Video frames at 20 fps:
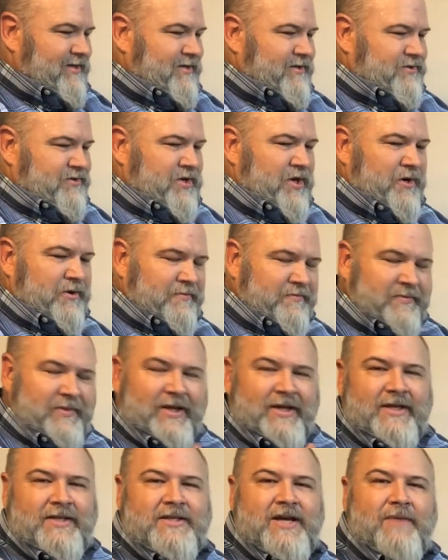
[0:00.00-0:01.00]
So
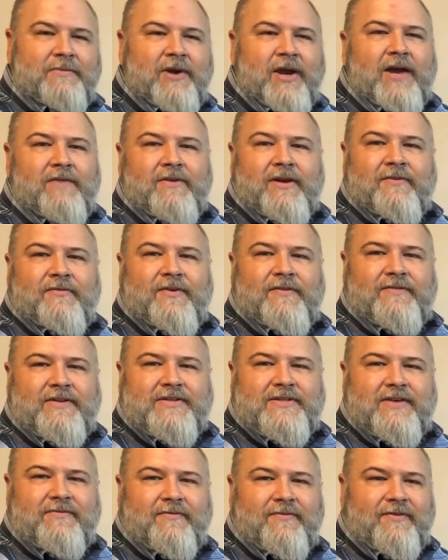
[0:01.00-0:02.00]
anytime you're having a
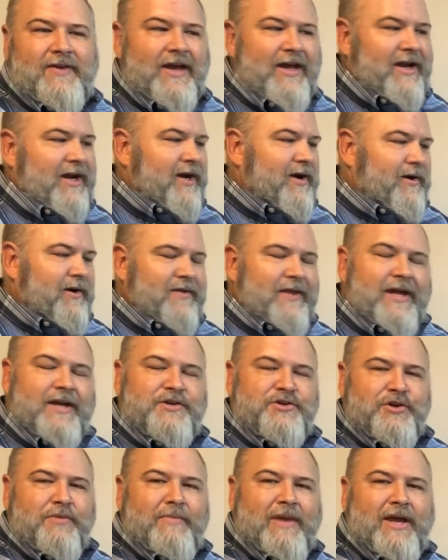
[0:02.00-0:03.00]
57 fan error, that
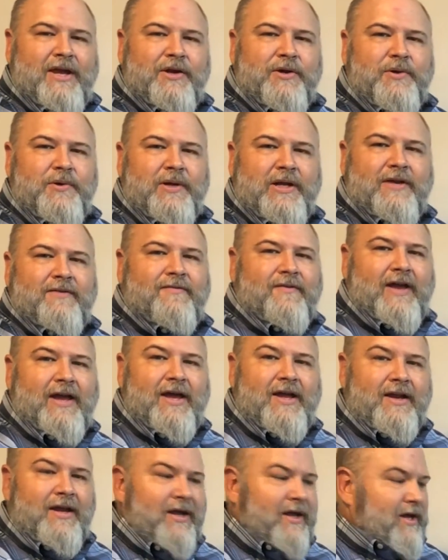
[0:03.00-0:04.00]
is your main cooling
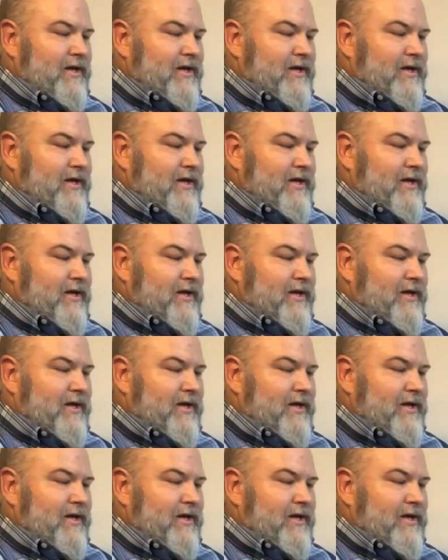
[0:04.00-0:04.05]
fan.